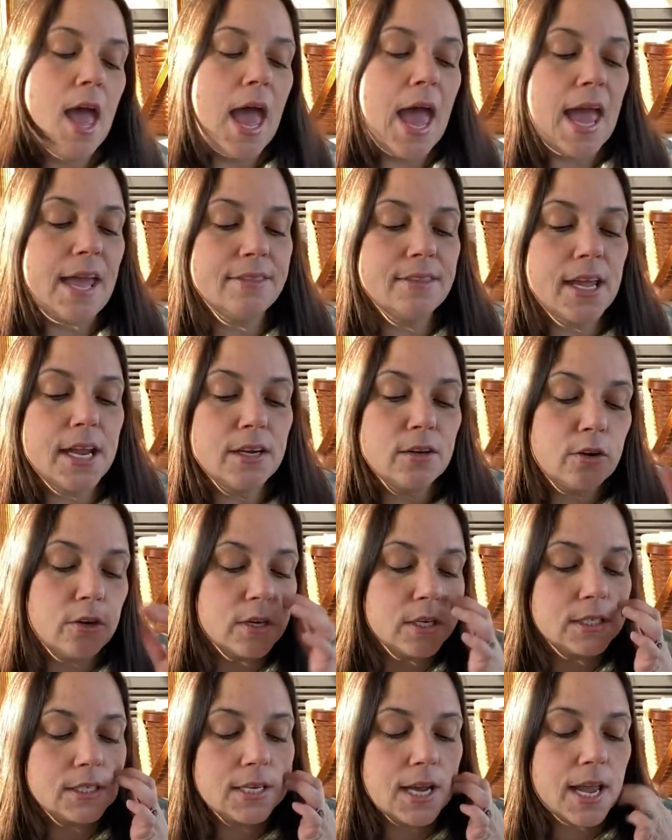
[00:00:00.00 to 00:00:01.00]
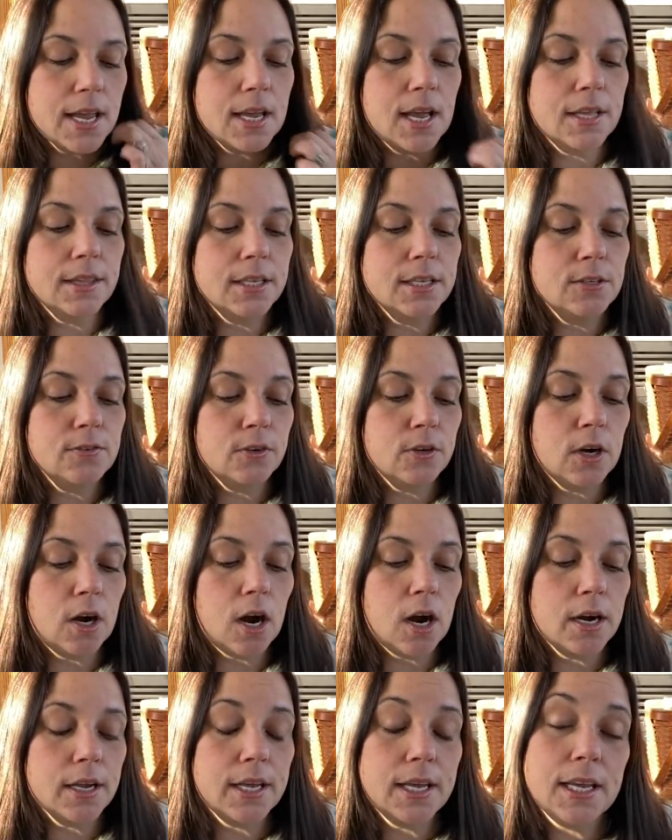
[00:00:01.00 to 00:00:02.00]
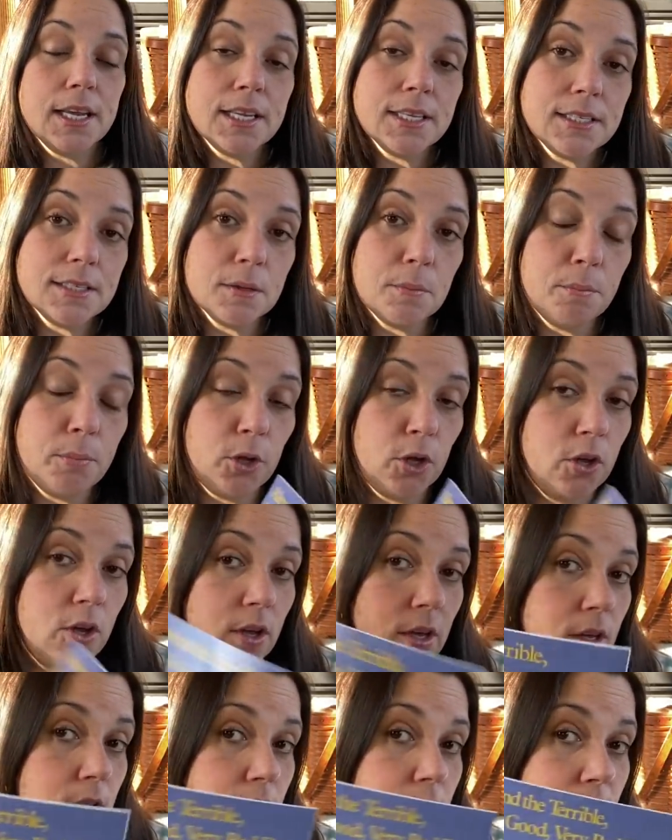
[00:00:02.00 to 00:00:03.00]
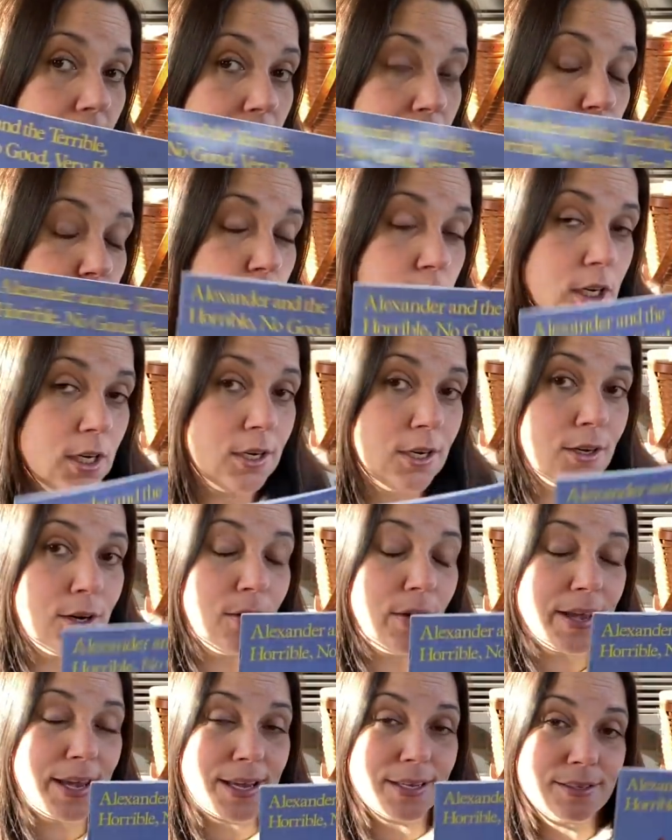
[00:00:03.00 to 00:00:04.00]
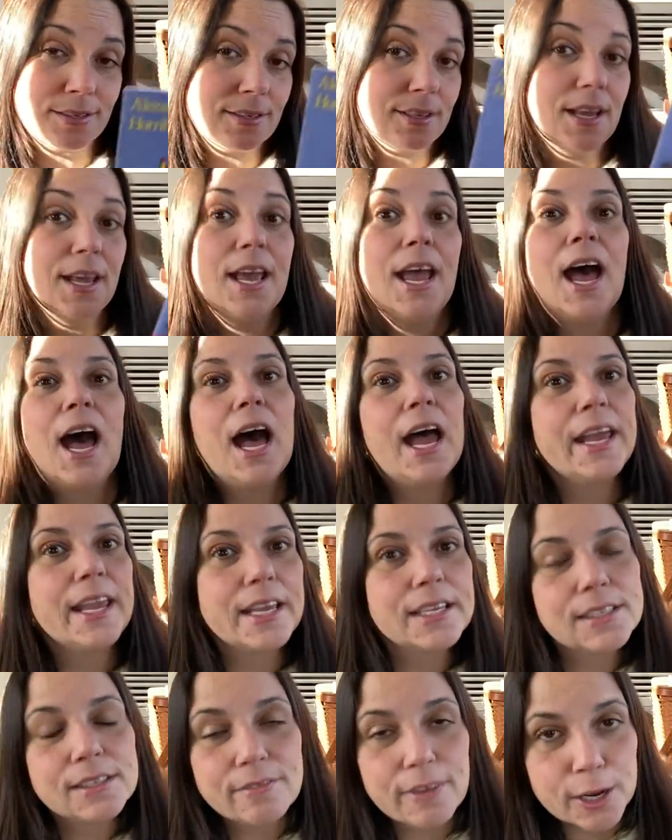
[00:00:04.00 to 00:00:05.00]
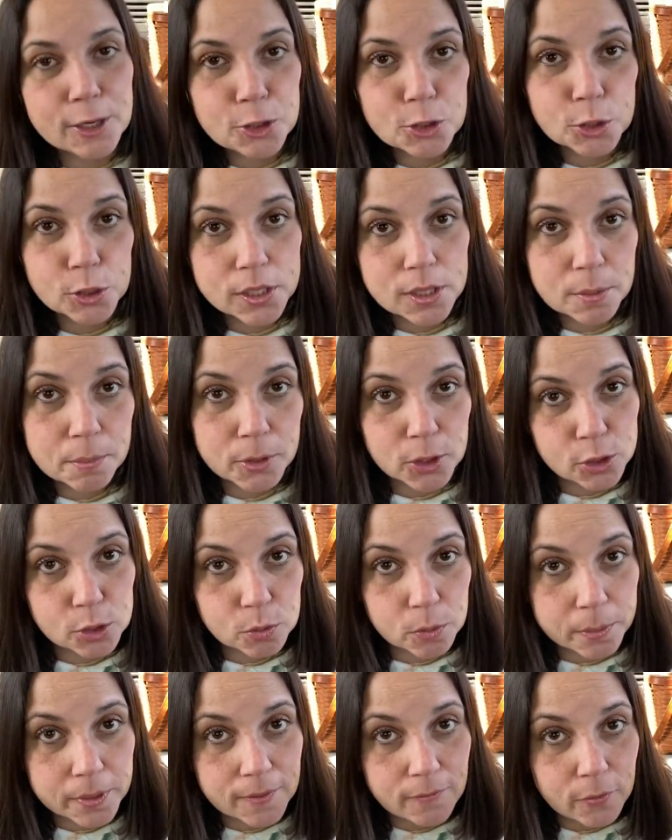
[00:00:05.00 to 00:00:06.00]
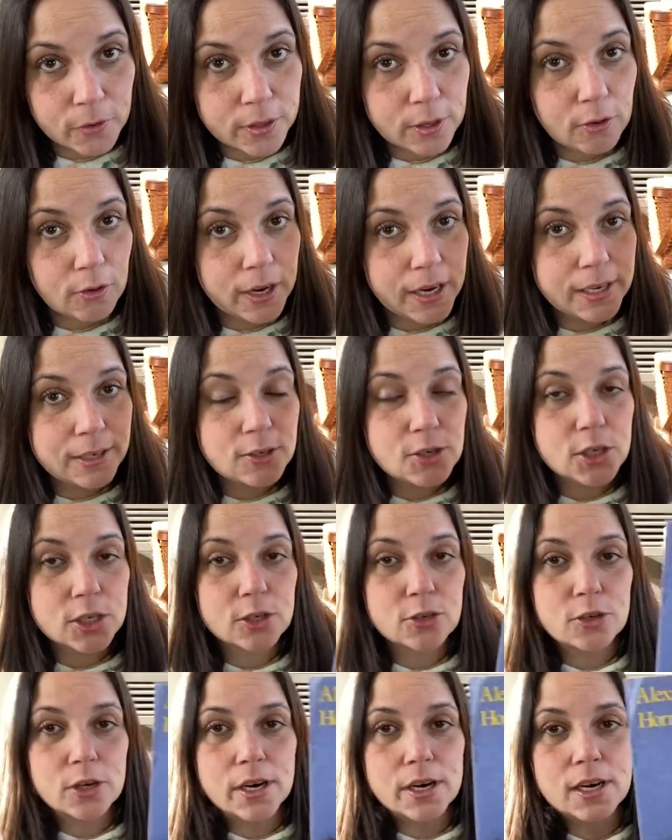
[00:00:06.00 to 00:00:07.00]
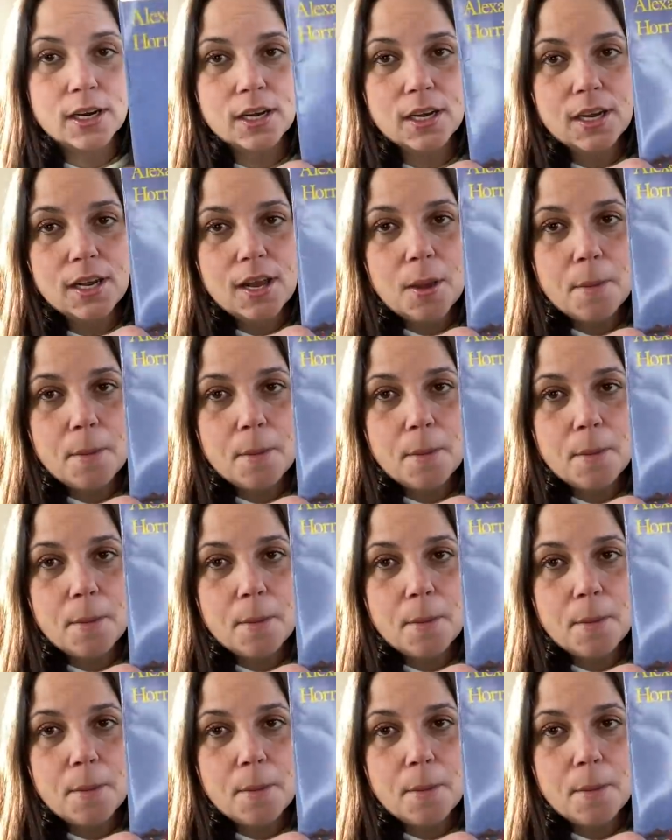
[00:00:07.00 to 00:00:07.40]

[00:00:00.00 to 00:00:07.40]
And then Chris and I got this for our kids' book collection. You know, I guess eventually the books will be for the grandchildren.